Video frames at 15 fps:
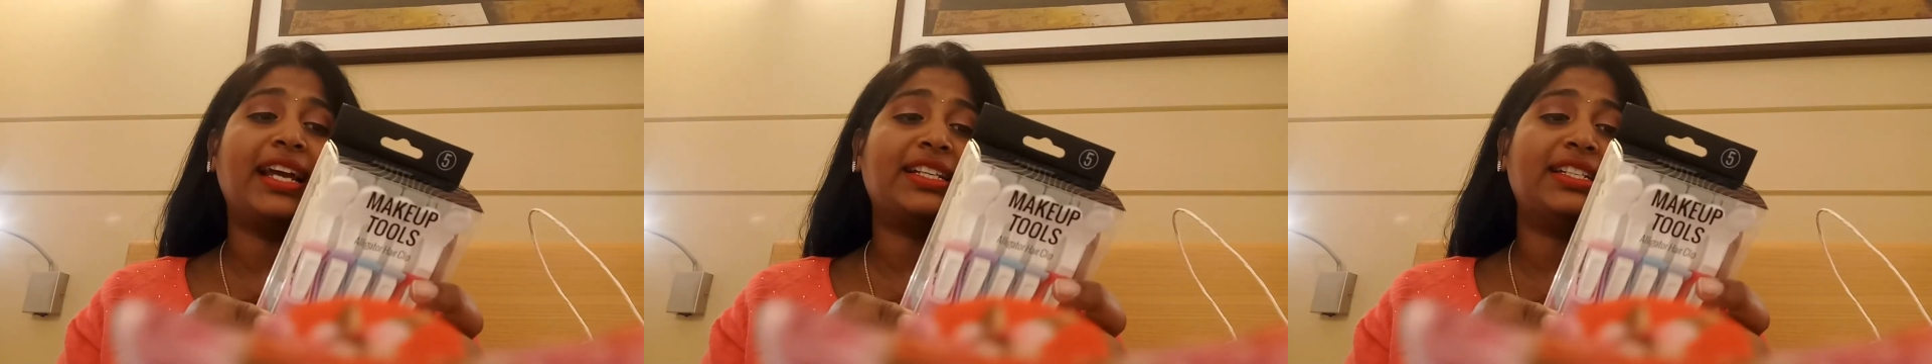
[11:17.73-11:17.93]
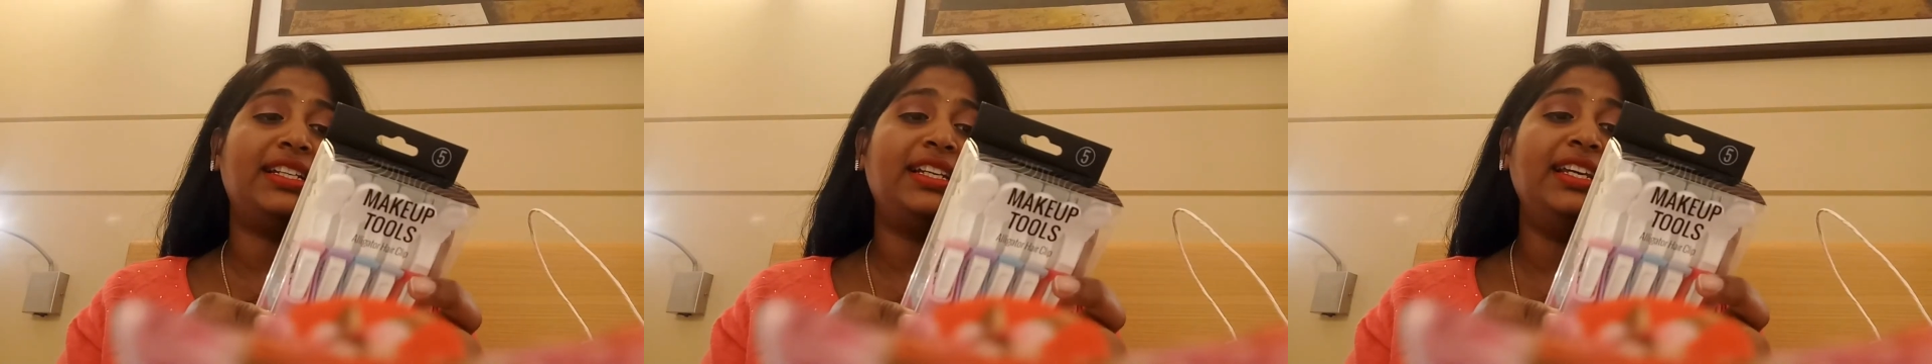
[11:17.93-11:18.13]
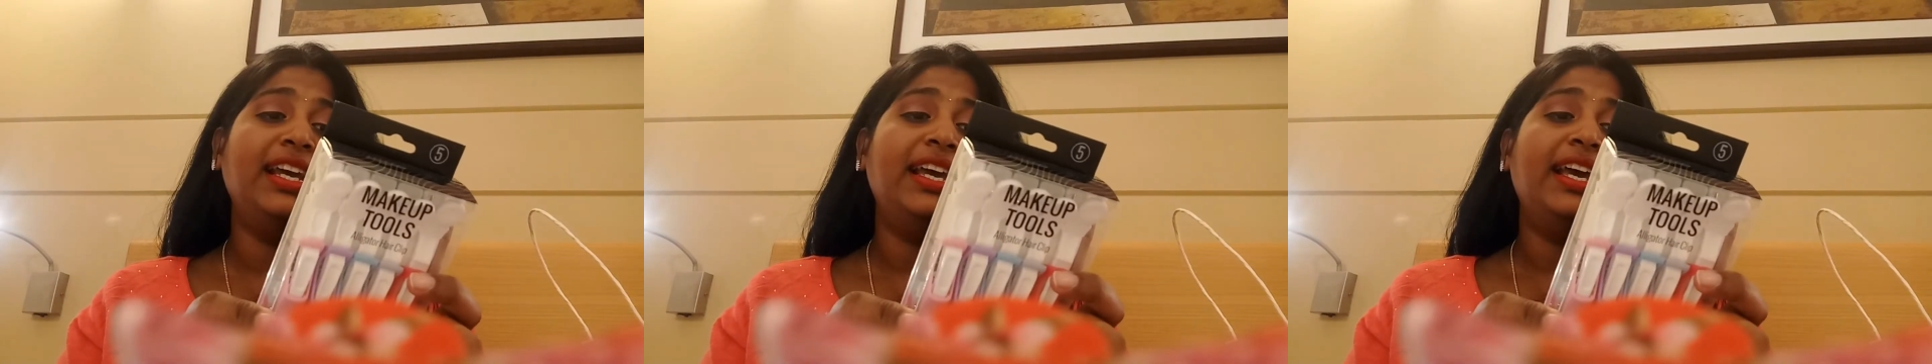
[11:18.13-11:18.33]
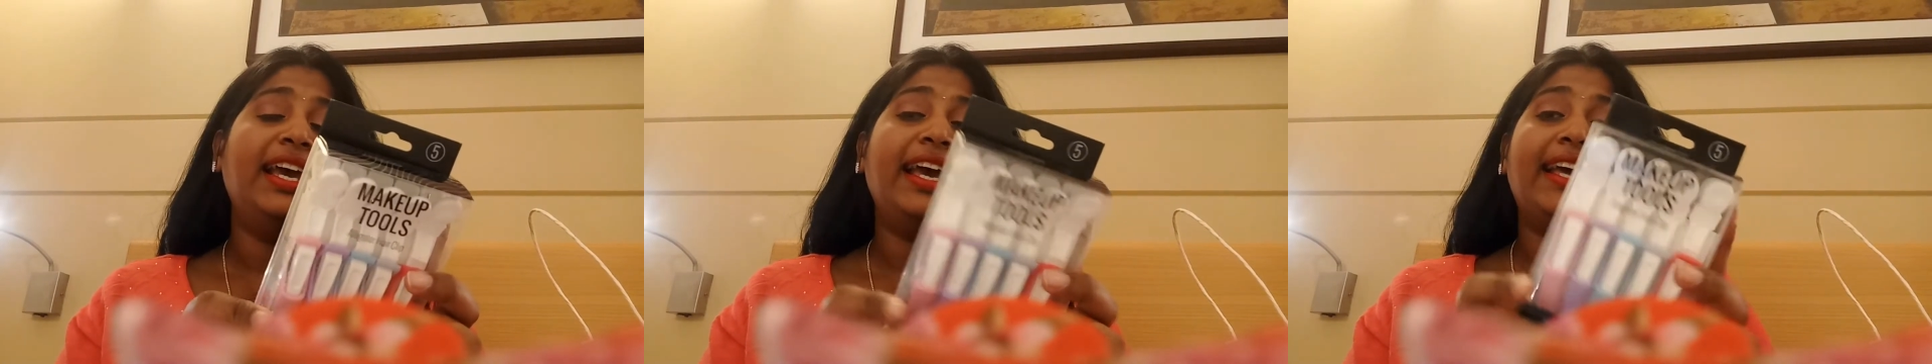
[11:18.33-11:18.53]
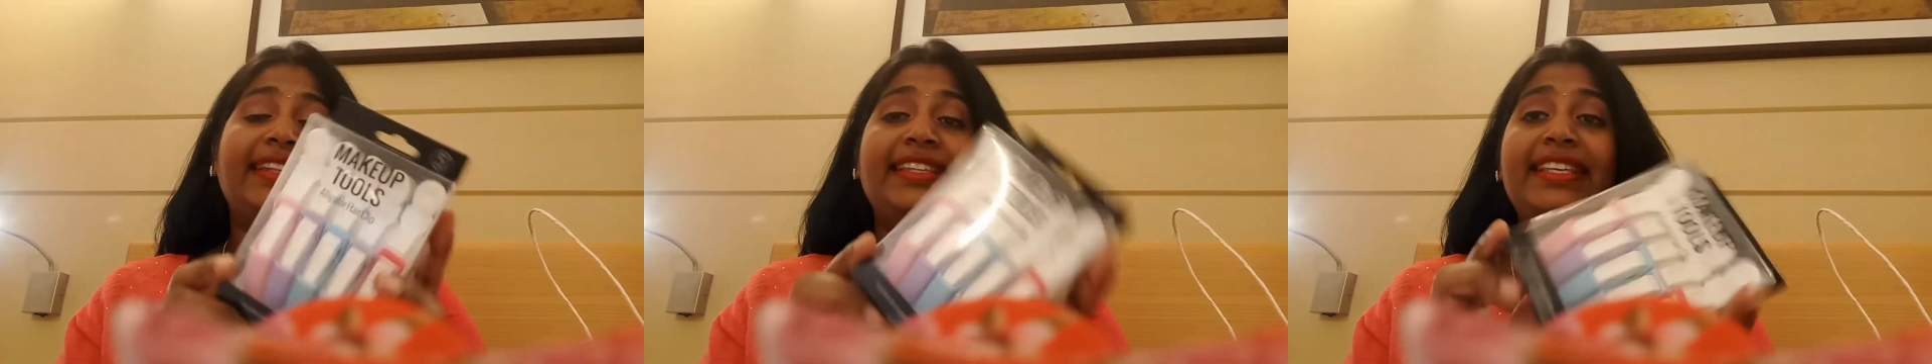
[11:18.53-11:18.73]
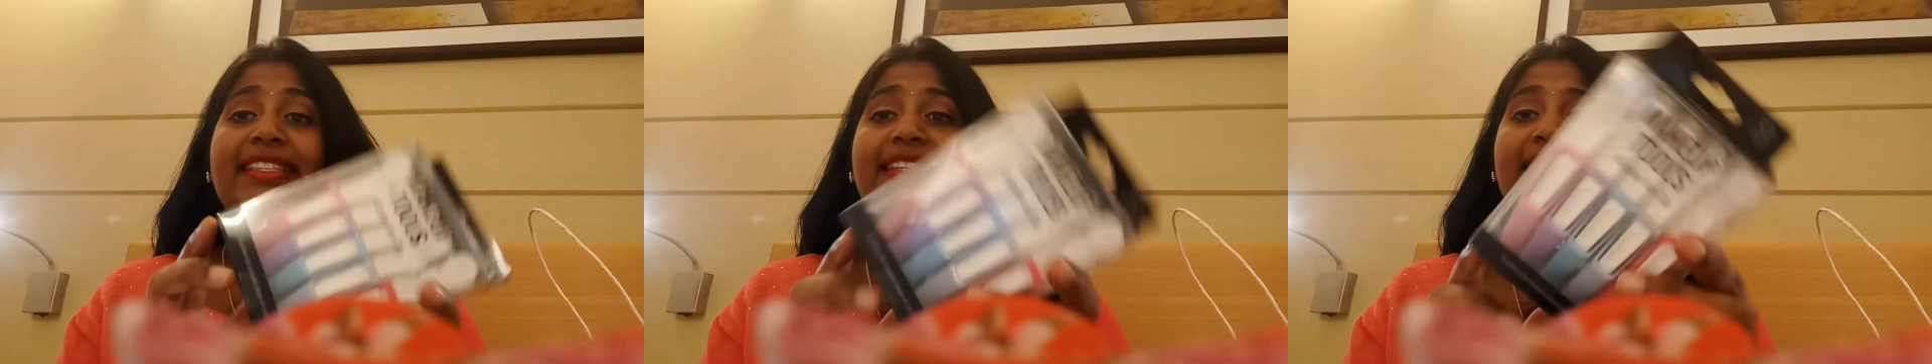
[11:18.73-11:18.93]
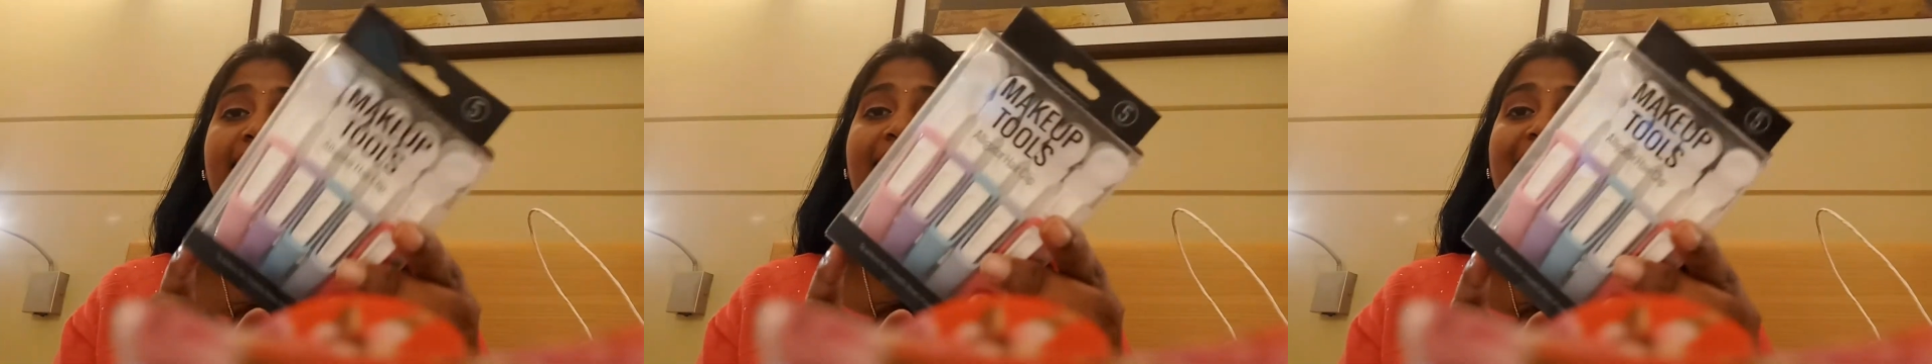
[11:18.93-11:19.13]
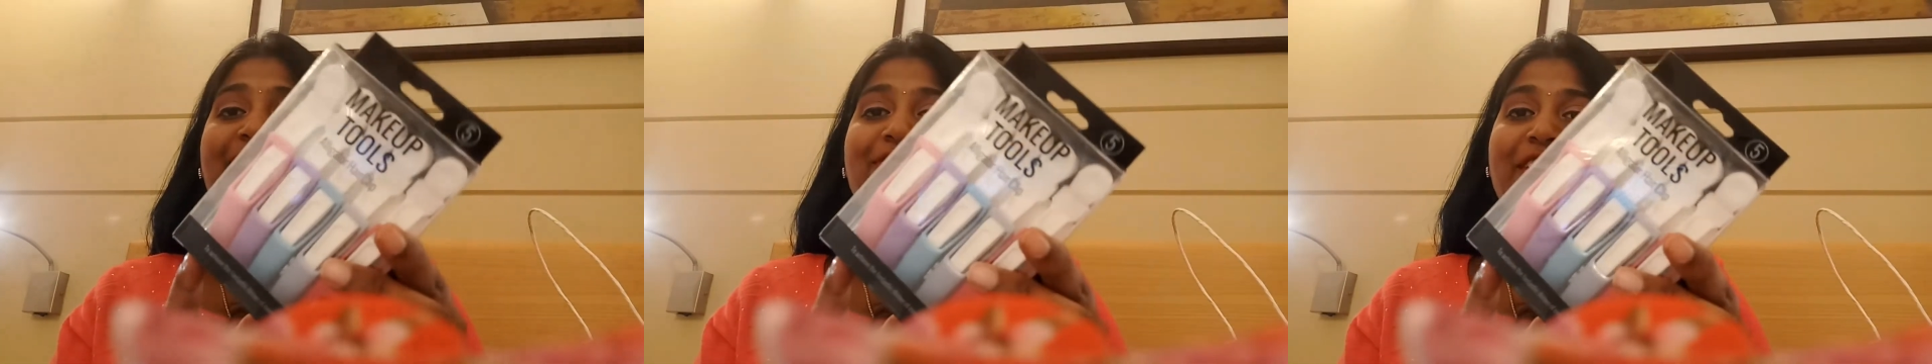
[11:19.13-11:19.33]
actually, and these are
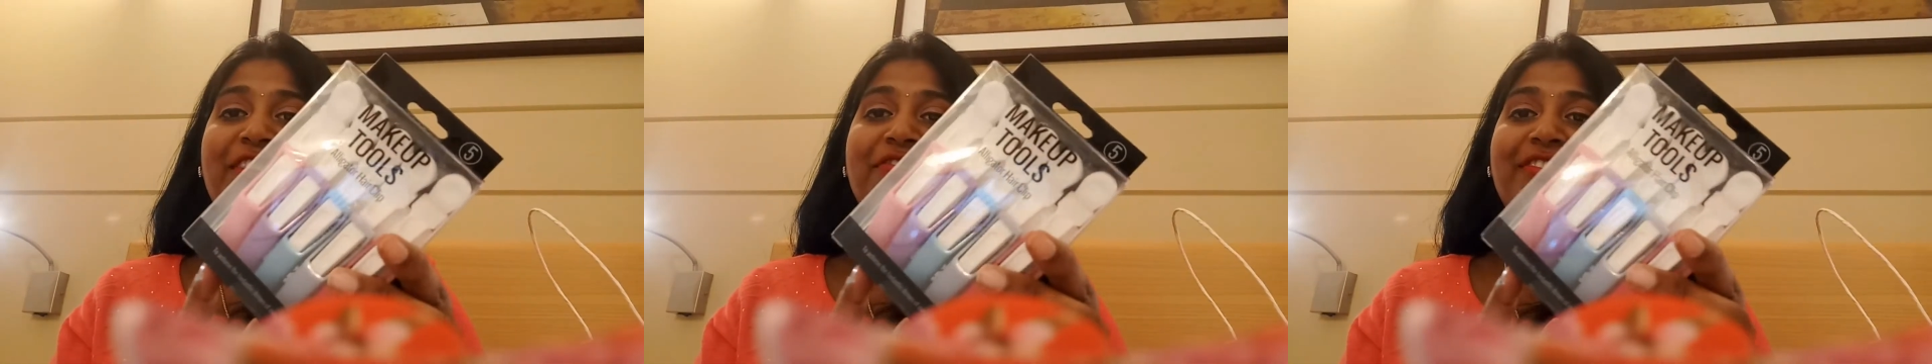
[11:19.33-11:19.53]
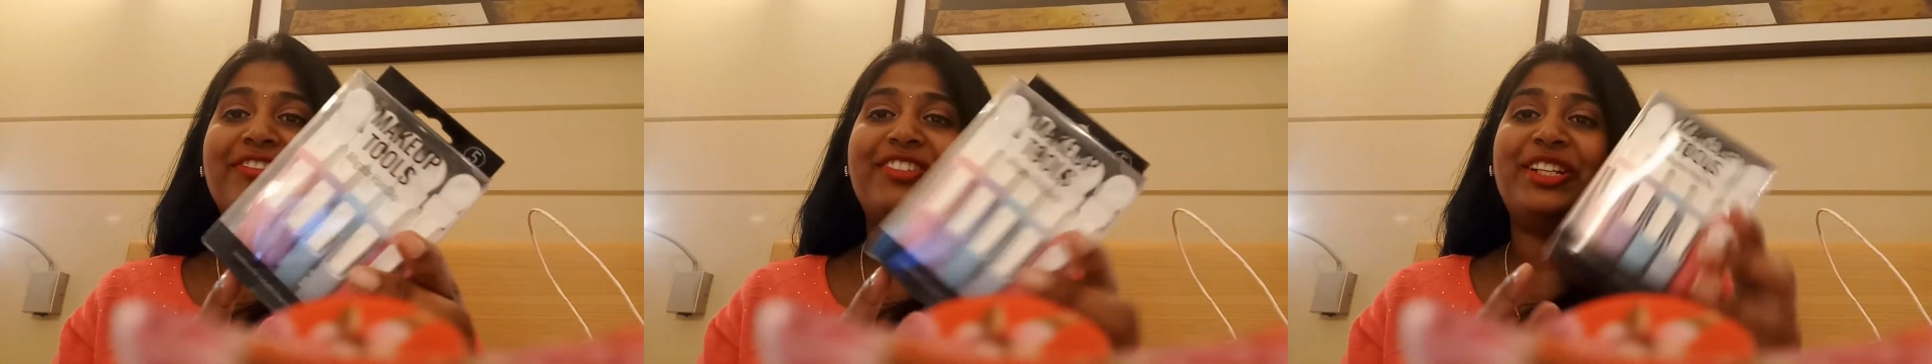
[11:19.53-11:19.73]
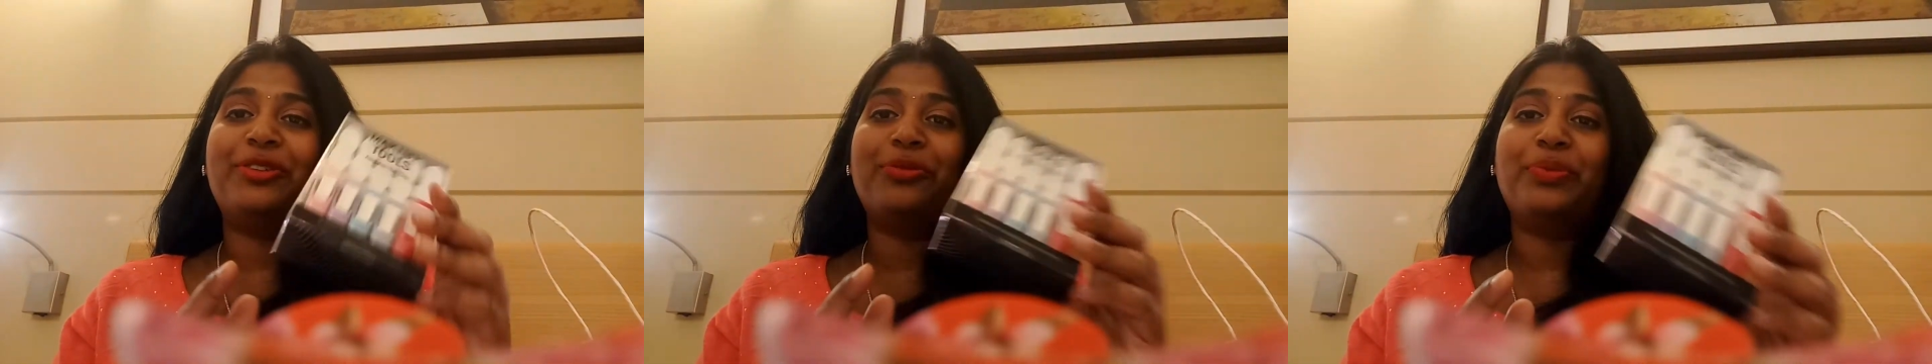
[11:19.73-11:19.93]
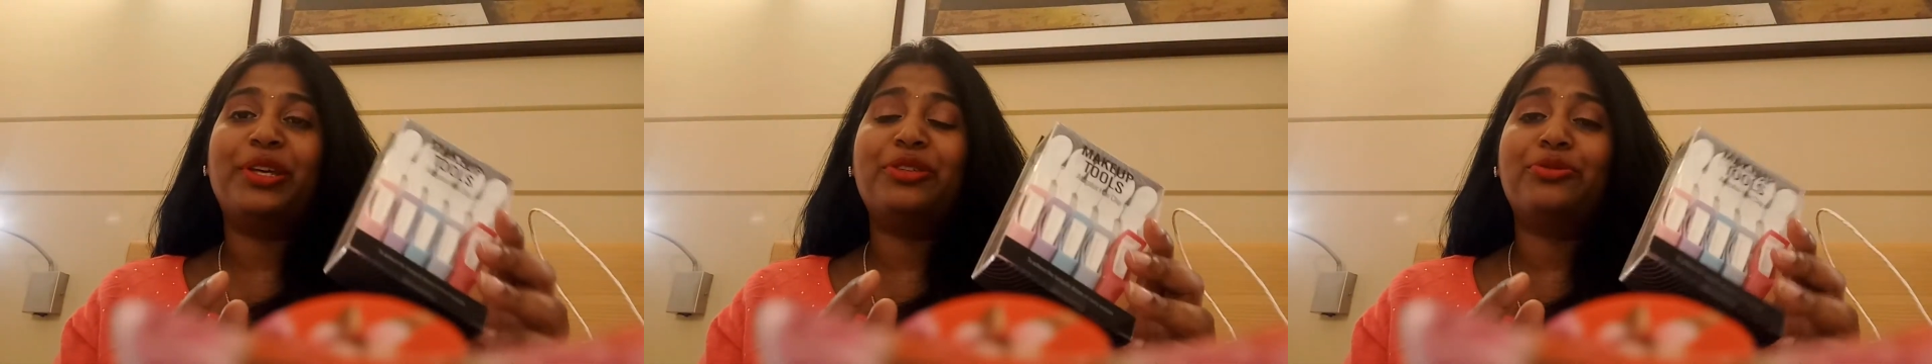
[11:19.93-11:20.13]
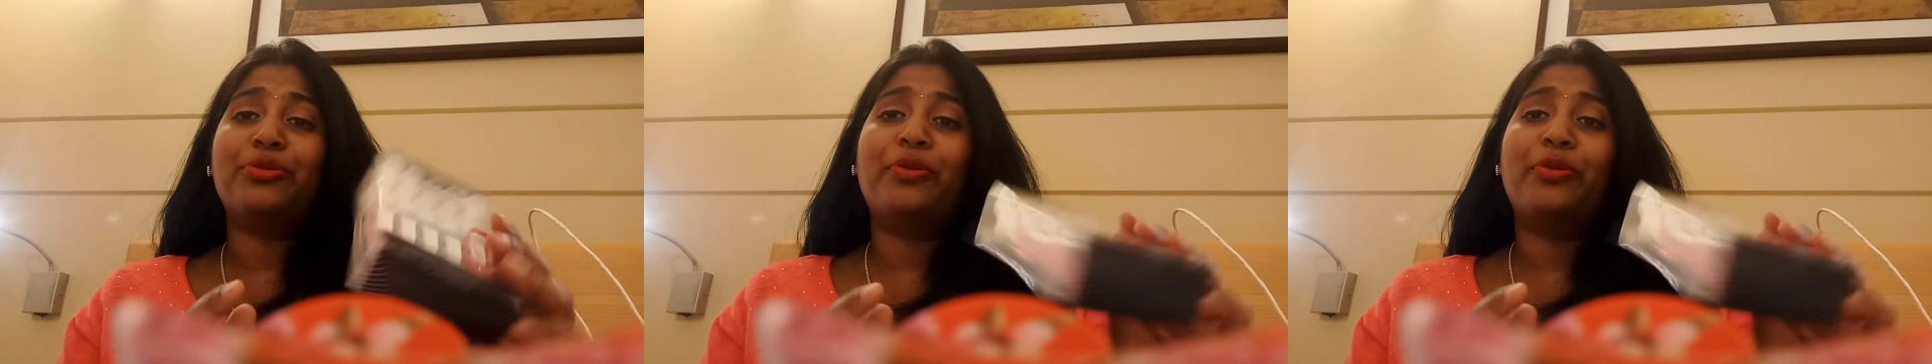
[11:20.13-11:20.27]
again 150 rupees.